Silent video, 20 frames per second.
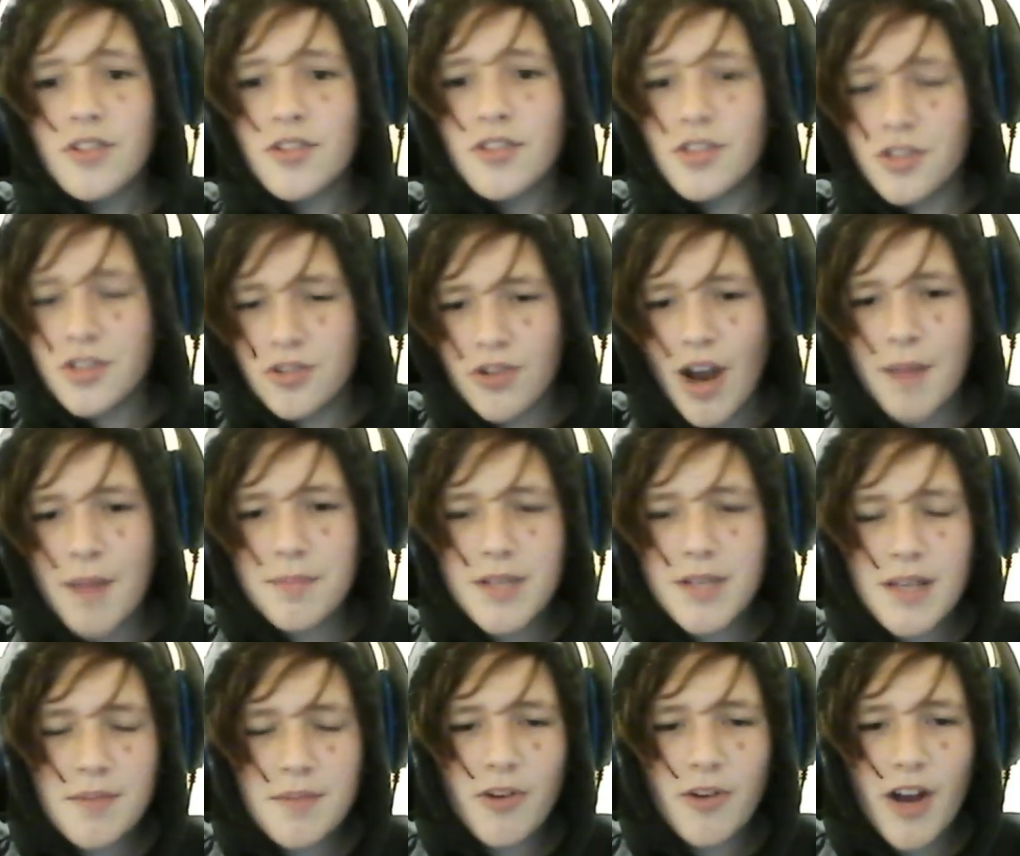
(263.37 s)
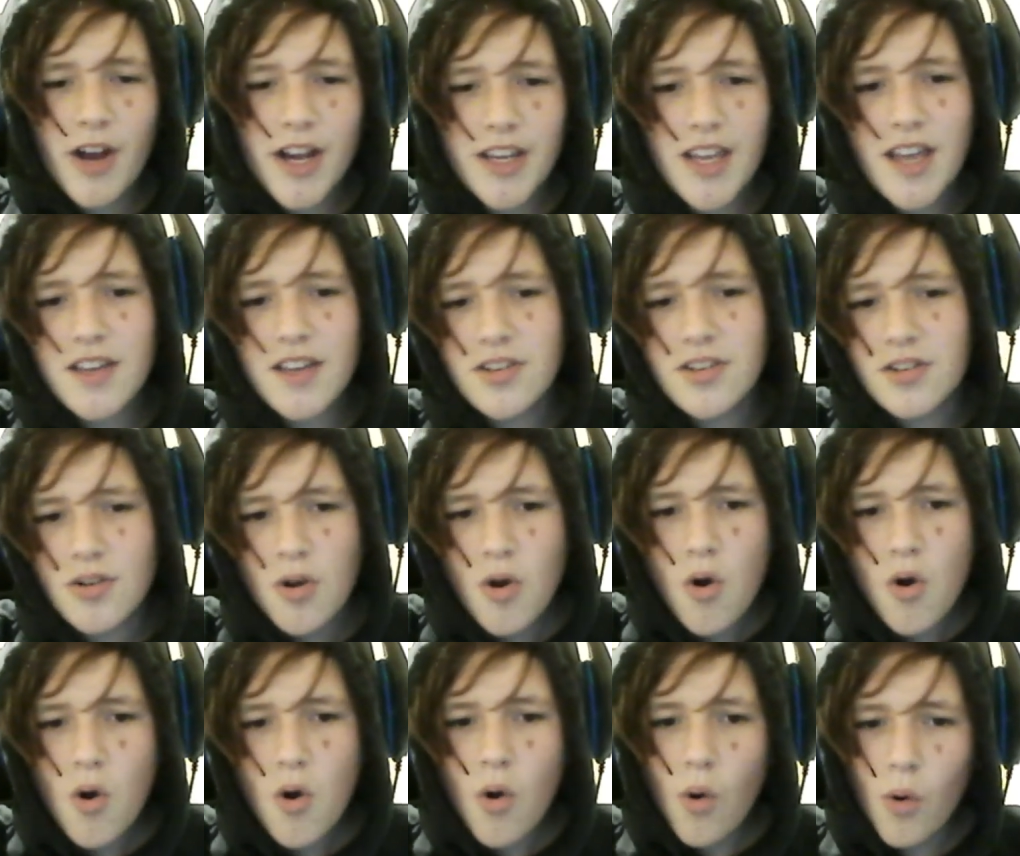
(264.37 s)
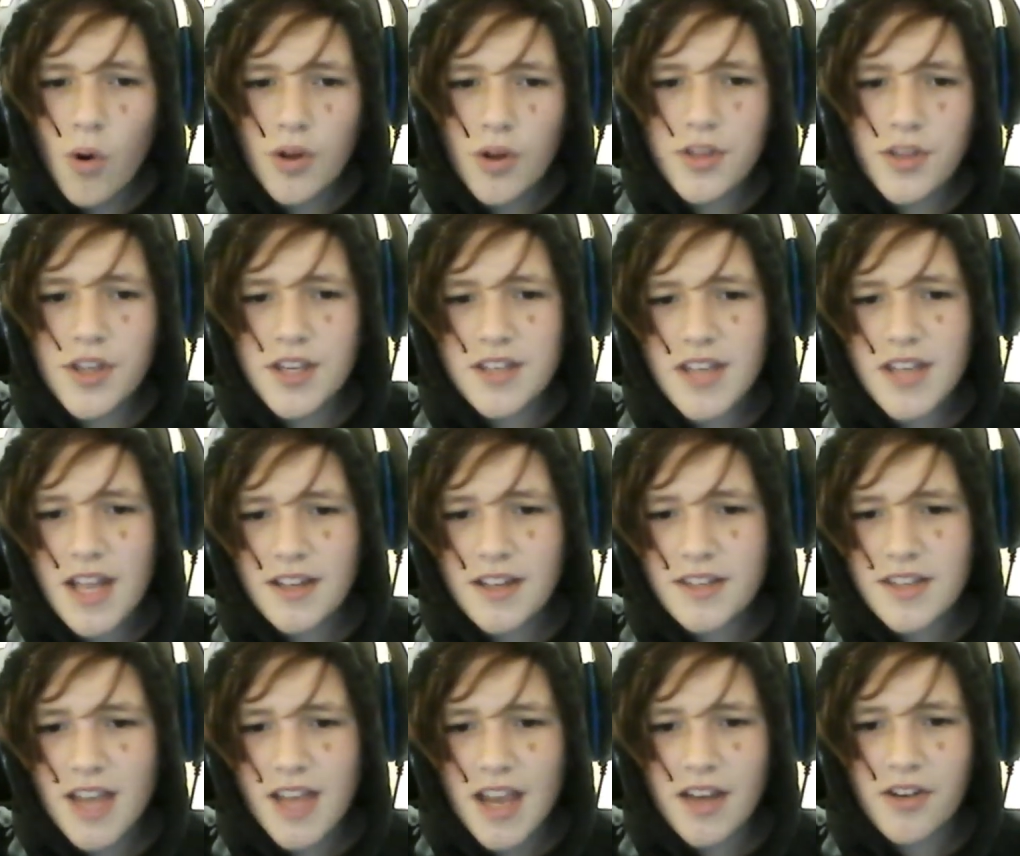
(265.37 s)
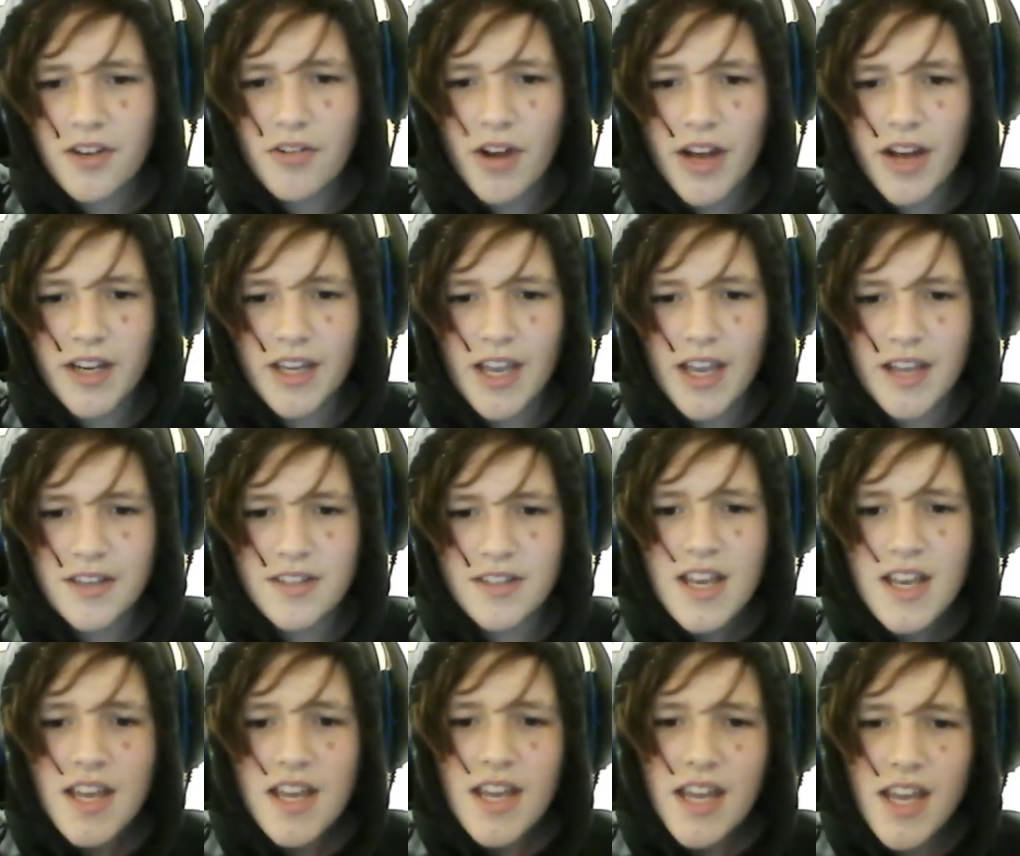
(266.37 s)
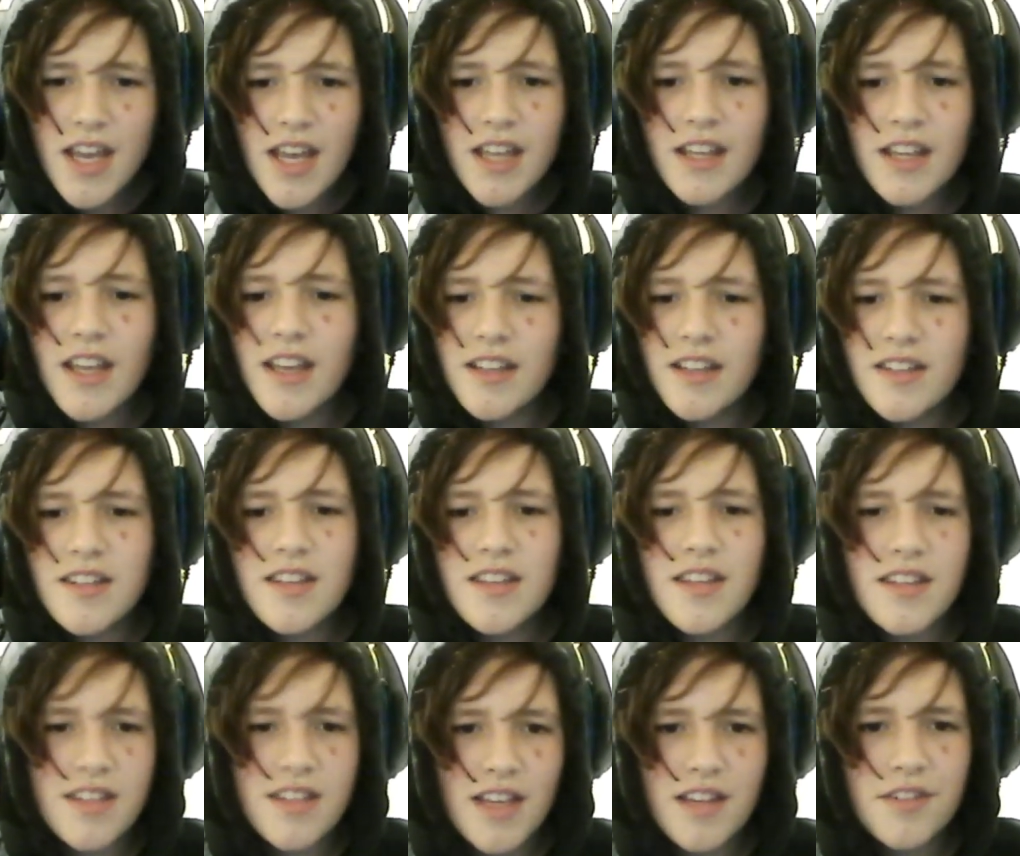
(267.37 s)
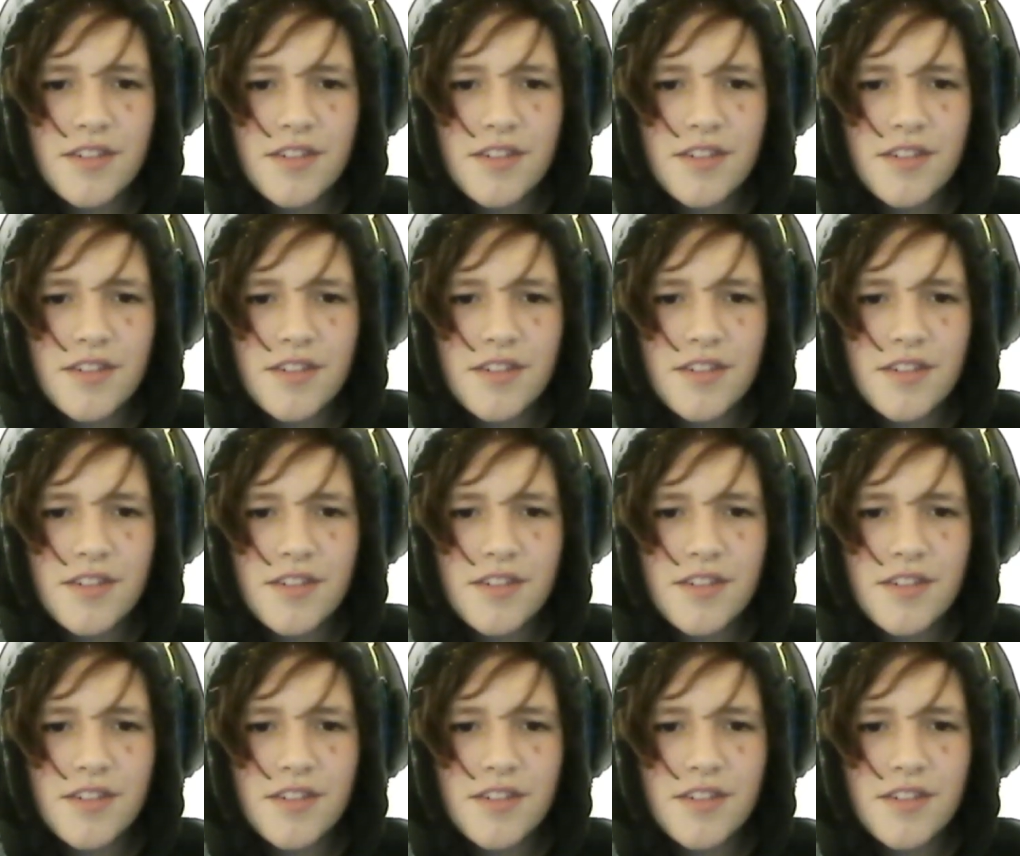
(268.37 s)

The Trap Team Krankcase or the Sensei Krankcase? It's the Sensei.